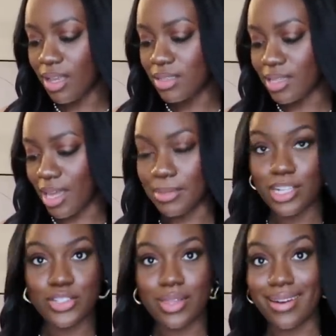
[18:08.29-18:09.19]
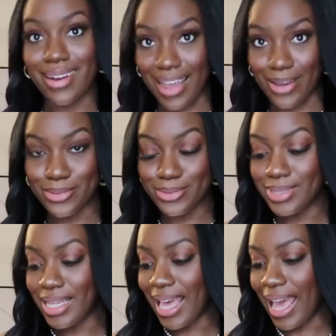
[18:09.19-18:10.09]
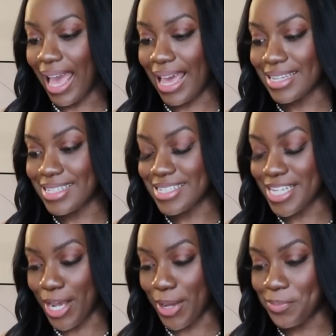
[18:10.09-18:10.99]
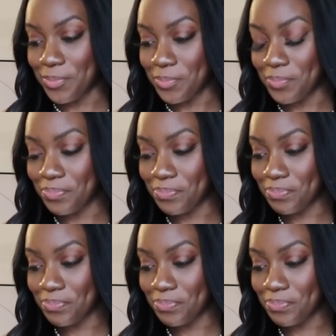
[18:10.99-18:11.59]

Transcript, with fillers: So yeah, I'm going to do that now, and um,